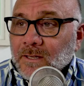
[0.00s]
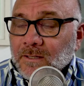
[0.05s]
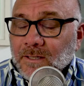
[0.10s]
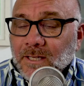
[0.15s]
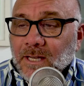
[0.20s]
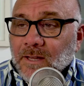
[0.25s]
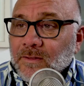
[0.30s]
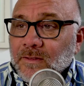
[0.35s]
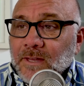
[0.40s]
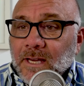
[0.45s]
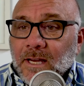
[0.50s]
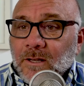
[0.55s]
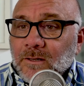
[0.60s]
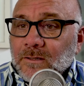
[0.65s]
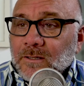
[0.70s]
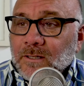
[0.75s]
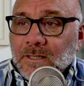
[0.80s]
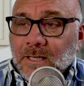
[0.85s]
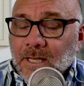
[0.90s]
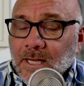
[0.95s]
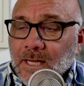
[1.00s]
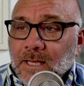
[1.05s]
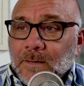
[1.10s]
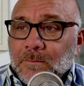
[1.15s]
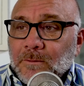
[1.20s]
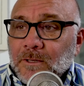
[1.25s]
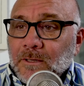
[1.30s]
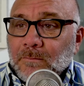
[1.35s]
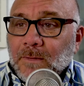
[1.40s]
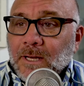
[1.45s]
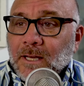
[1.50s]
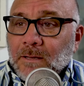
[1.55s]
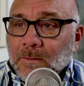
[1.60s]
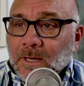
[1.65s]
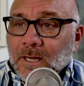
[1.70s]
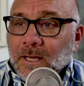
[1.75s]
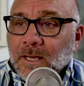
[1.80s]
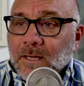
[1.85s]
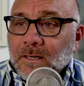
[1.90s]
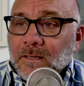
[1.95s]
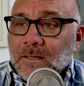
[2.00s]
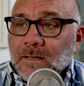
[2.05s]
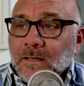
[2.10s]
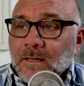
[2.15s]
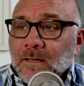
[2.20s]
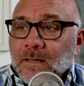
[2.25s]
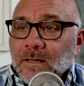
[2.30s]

10,000 times in my mind.